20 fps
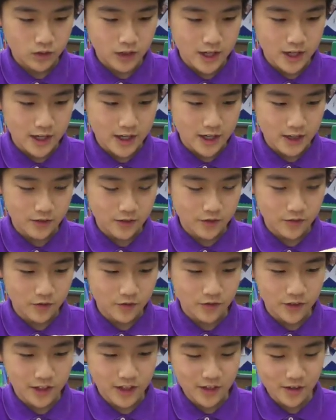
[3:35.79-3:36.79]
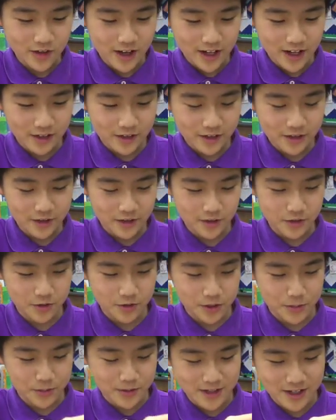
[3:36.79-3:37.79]
And the gear rack
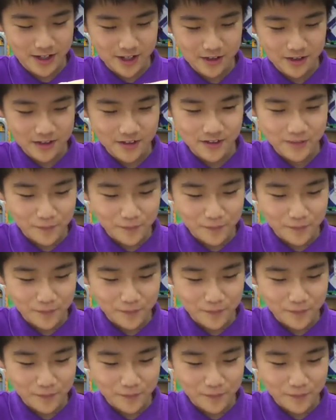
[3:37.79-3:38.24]
goes up and down,